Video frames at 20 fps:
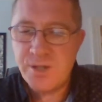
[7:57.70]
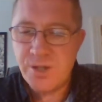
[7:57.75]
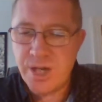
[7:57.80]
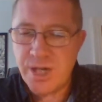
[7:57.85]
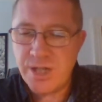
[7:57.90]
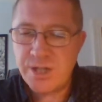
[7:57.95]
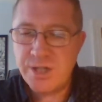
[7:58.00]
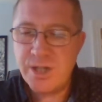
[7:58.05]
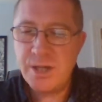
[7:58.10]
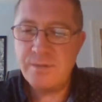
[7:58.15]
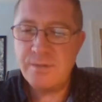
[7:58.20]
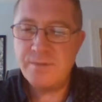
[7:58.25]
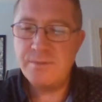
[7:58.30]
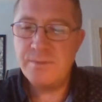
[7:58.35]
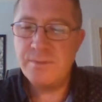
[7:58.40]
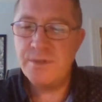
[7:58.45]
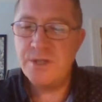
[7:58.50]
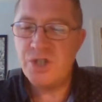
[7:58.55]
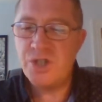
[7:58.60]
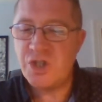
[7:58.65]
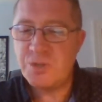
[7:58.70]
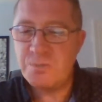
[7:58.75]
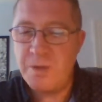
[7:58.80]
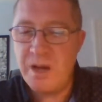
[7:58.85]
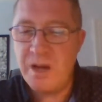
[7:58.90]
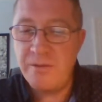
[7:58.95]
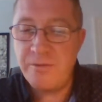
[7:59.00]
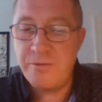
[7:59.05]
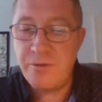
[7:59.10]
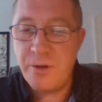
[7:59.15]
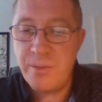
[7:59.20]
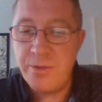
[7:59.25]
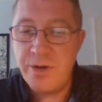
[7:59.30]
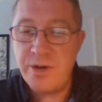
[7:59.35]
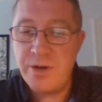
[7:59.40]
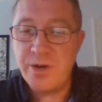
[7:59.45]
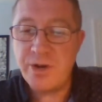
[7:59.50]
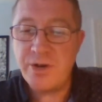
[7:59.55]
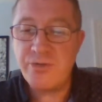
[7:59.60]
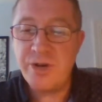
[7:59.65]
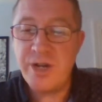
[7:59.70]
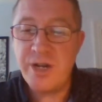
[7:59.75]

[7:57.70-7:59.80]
Chestnut, spilling from under a